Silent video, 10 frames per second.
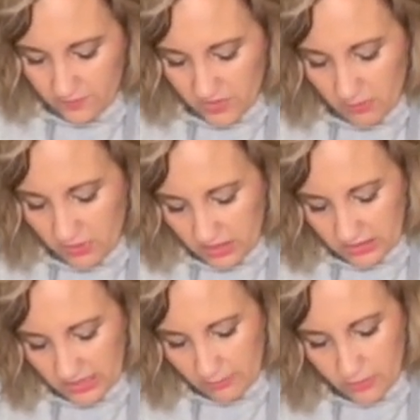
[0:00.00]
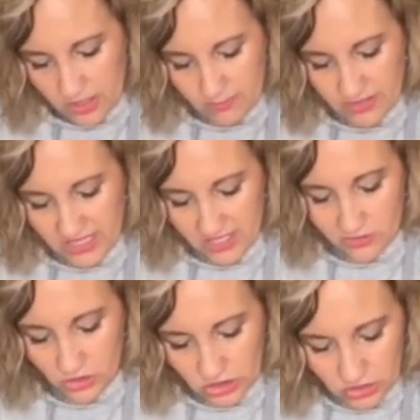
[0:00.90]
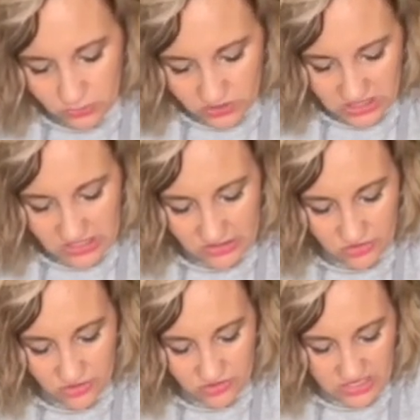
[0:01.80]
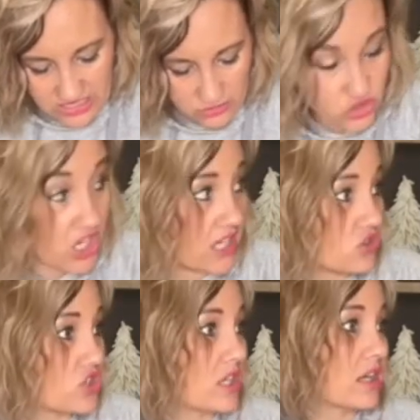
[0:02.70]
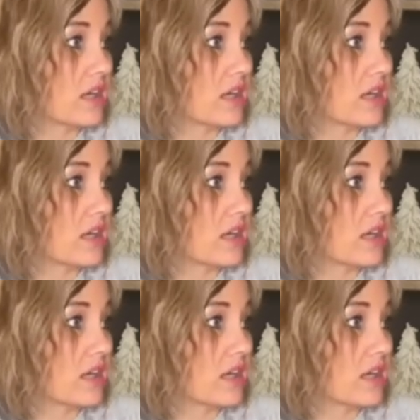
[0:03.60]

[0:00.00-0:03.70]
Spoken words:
but leopard and pink look cute together, then I'll change it.